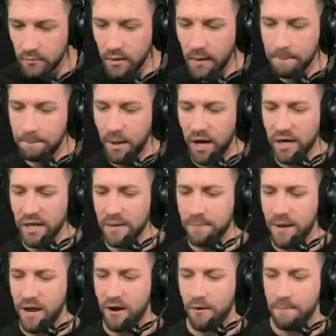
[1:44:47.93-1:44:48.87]
Buddy
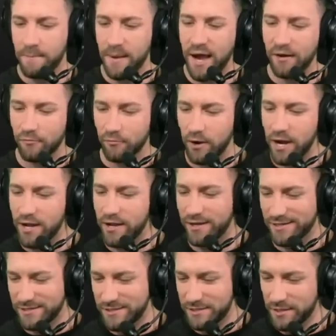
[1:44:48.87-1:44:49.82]
Bear, Matt
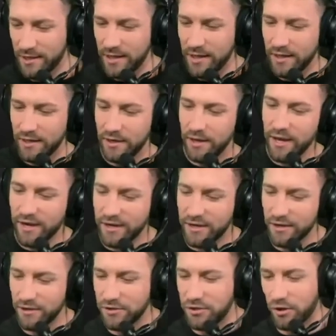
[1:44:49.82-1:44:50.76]
Reyes.
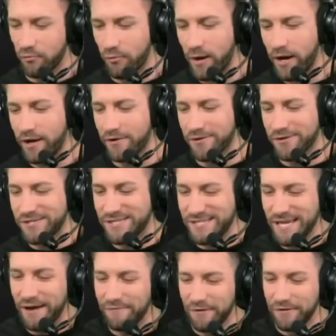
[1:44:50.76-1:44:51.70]
Nick DeRaider
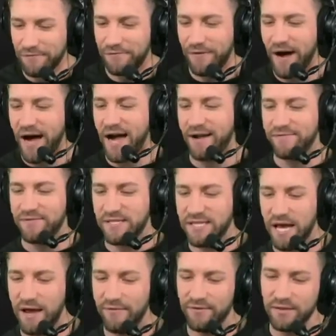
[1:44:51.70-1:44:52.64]

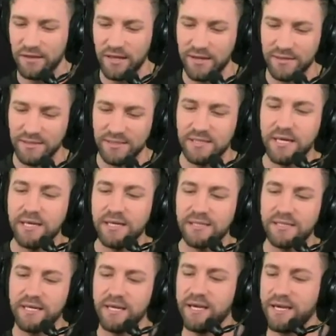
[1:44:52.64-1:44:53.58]
757, Lil
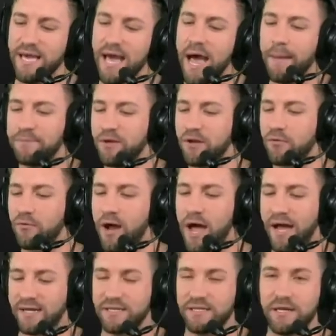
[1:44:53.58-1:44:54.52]
ZZ, Captain
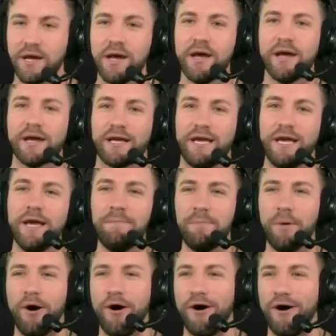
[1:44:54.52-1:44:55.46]
Keep
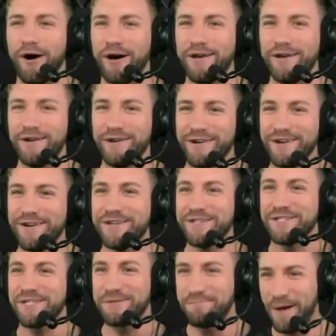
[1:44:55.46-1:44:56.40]
on
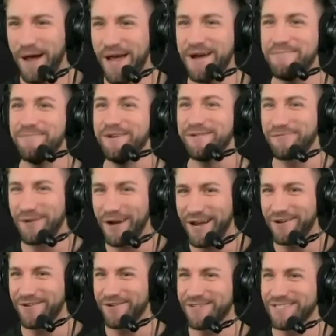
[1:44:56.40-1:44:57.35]
spamming
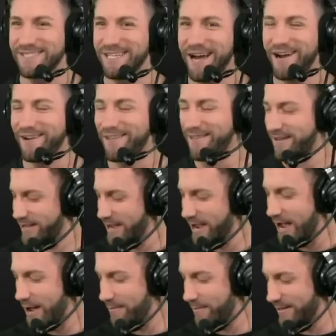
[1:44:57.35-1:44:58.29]
Raiders down in the
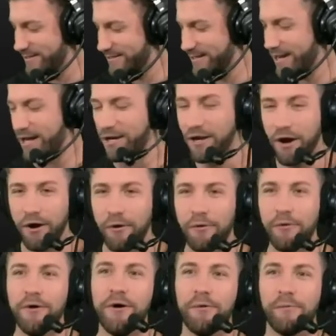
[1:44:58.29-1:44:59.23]
comments. I
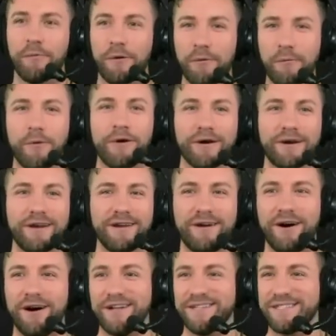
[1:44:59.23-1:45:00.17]
know we're working
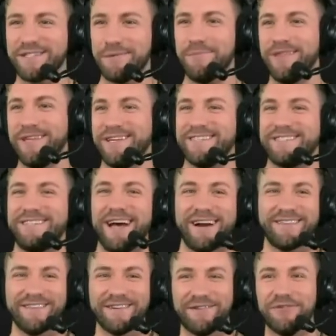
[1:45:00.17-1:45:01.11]
on some of these
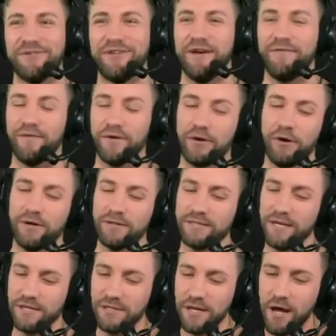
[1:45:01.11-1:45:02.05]
technical
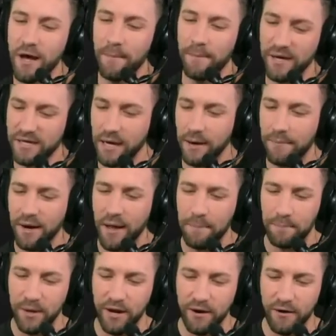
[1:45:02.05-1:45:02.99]
difficulties, but coming
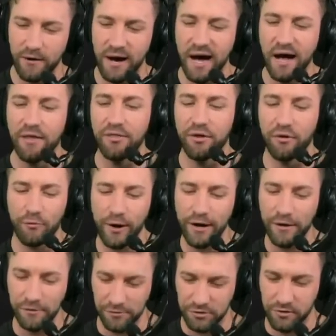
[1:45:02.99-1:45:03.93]
up here on the Raiders